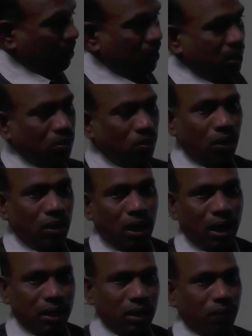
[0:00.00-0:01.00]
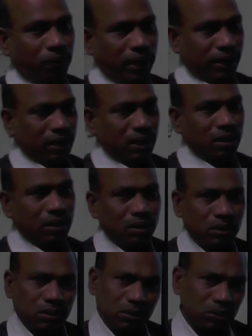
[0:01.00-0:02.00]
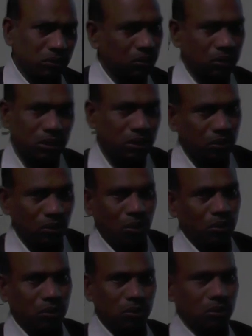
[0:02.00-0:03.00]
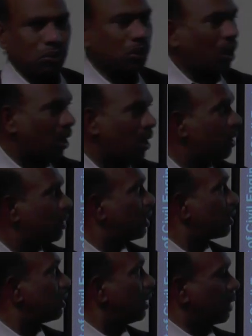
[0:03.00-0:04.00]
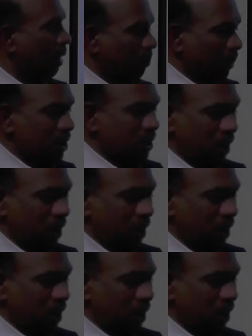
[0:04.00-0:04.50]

this is another factor. This is known to all, that the temperature